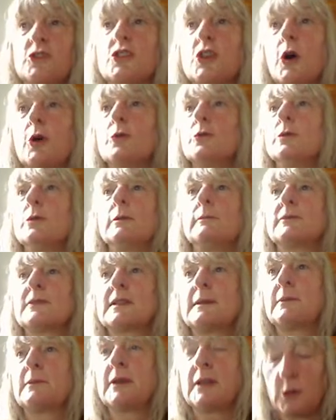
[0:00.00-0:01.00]
Joe,
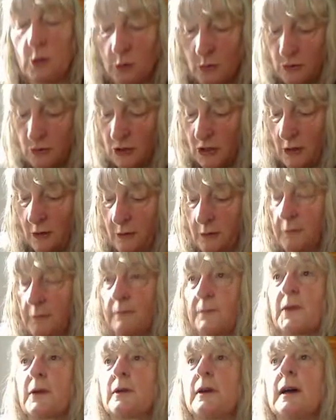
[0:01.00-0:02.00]
somebody called Joe,
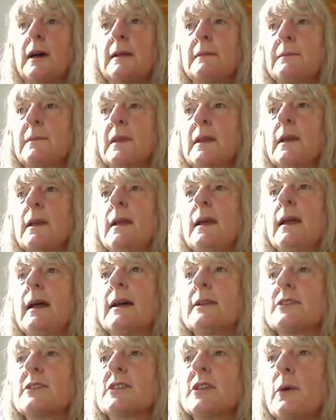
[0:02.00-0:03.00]
all right,
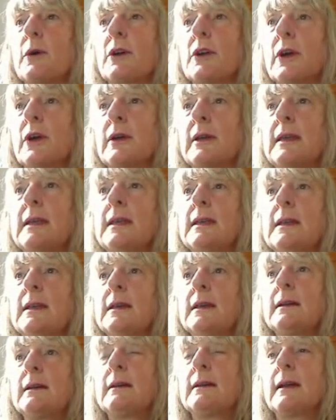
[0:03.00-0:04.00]
and so I'll go
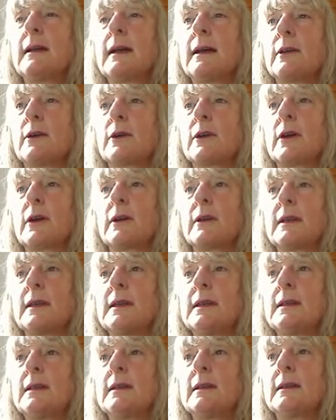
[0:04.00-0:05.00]
here and I'll go
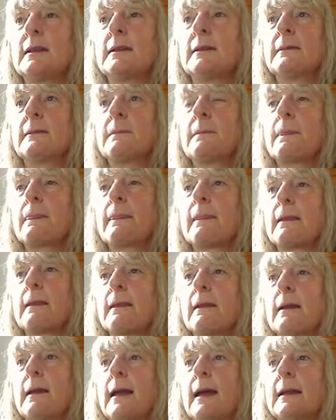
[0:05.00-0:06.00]
here,
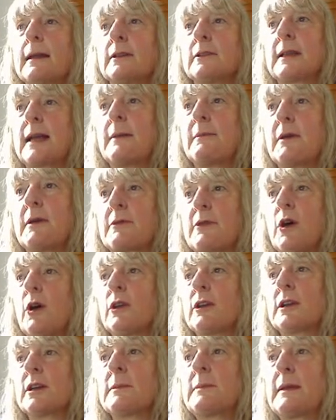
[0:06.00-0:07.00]
and it'll come up with a
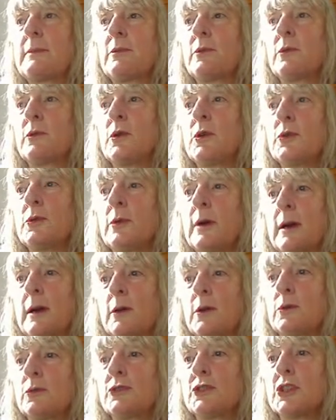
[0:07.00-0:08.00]
whole lot of people who are
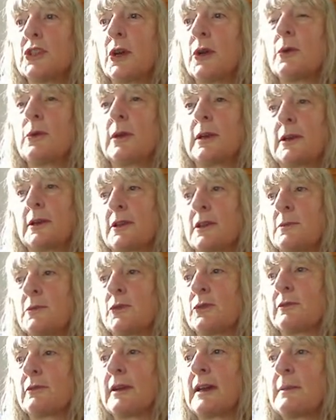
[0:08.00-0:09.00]
called Joe. A lot of them
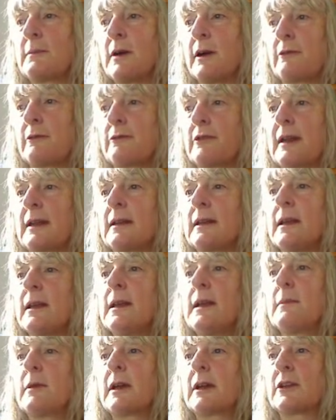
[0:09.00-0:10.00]
are already my friend.
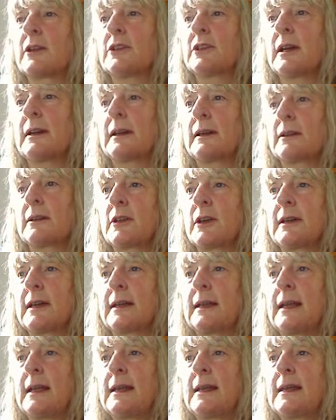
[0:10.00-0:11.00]
I can go
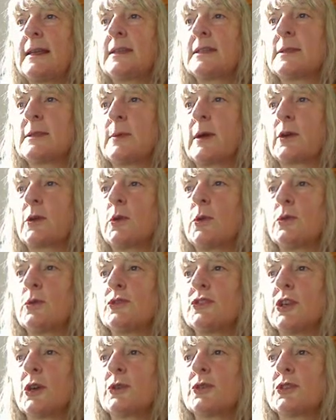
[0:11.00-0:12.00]
down here. Here's one
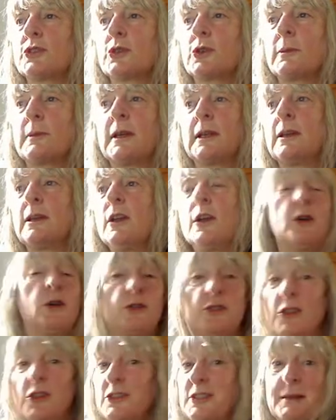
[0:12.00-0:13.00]
called Joe Sugarman,
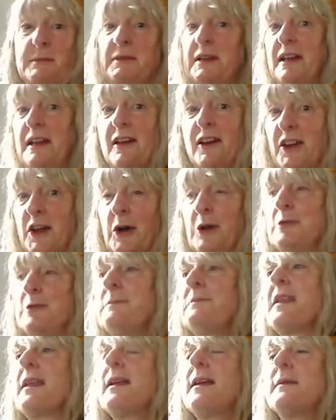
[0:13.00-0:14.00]
who's not somebody I know,
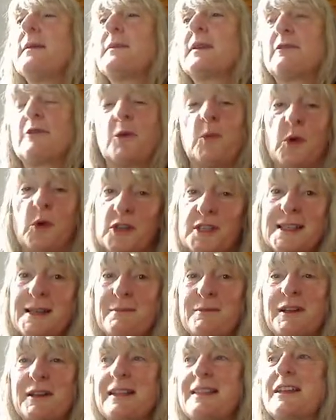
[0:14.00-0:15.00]
but if it was
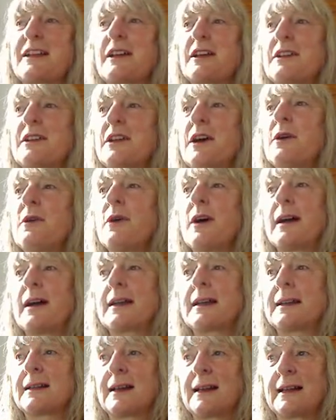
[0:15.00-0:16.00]
somebody that I know, I
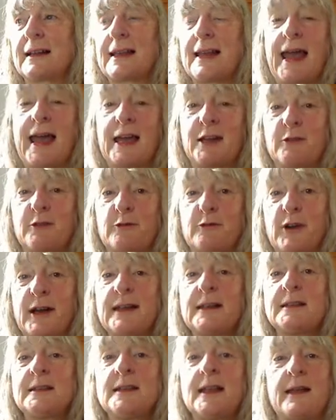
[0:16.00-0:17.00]
can click add
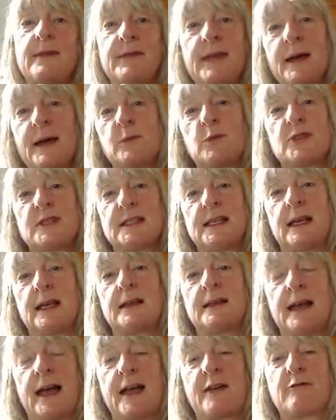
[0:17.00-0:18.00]
friend, and that will
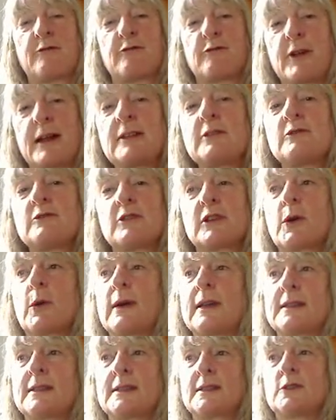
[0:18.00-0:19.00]
send a friend
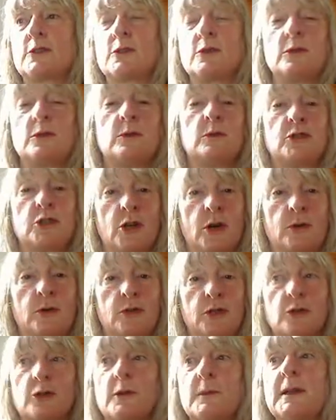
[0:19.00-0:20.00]
request to Joe
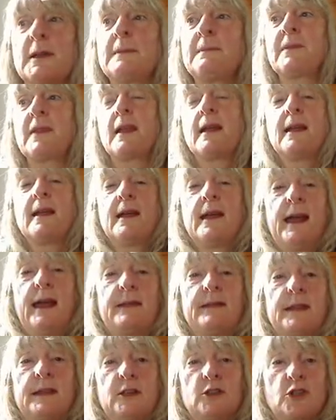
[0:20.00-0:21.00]
Sugarman,
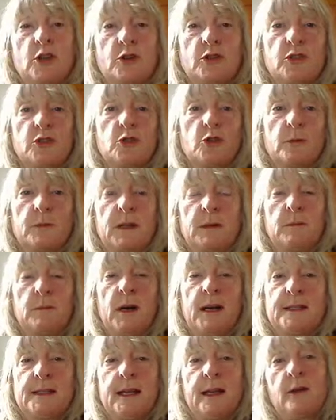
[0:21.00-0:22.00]
and then Joe Sugarman
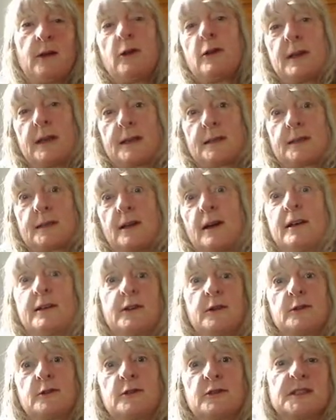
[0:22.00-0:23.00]
might say, oh yes, I
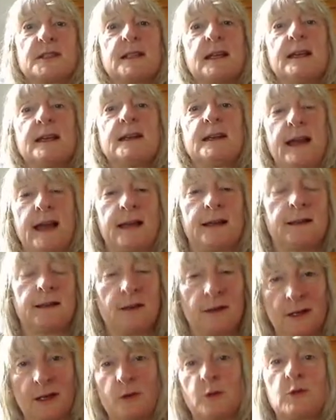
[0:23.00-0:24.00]
know Christine, and
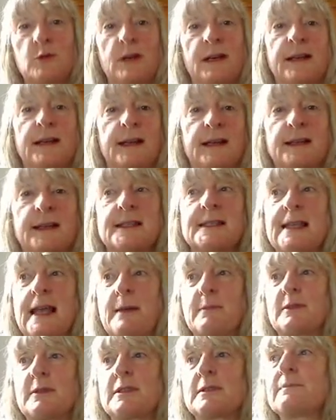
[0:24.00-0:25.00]
he'll click
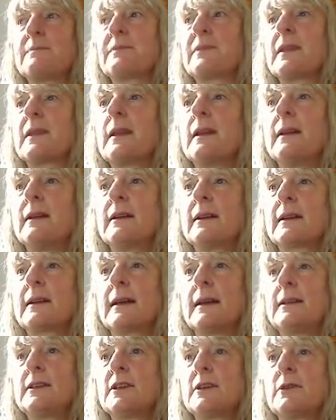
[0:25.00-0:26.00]
accept.
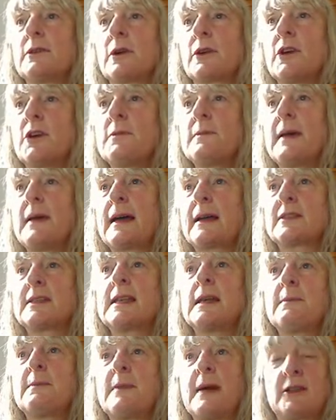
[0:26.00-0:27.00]
Okay, now I'll go back. To
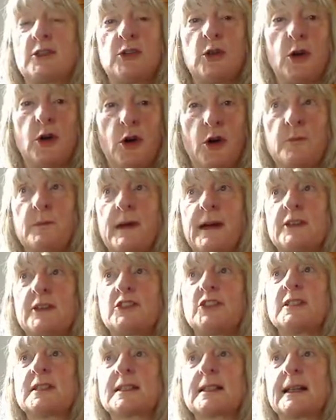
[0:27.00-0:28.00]
get back to your home
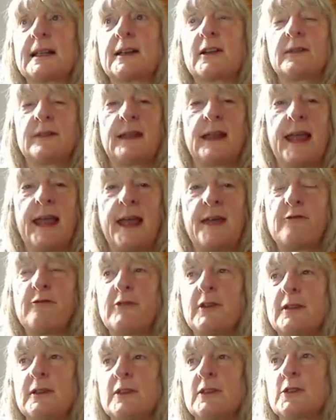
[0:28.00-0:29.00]
page, you just click on the
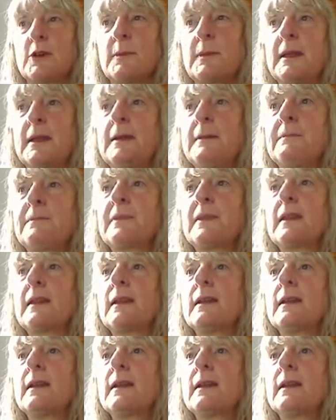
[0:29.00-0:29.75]
F in the top here.